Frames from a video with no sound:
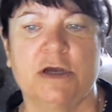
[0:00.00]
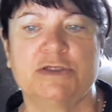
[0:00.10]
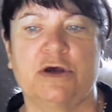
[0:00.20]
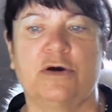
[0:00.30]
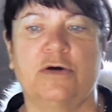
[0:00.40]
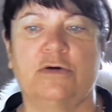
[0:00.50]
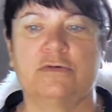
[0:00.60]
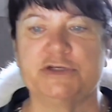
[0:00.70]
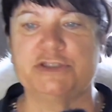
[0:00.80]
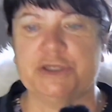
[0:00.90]

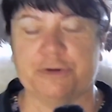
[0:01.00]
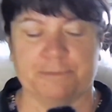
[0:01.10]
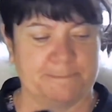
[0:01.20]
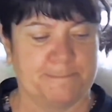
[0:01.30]
So what'd you do?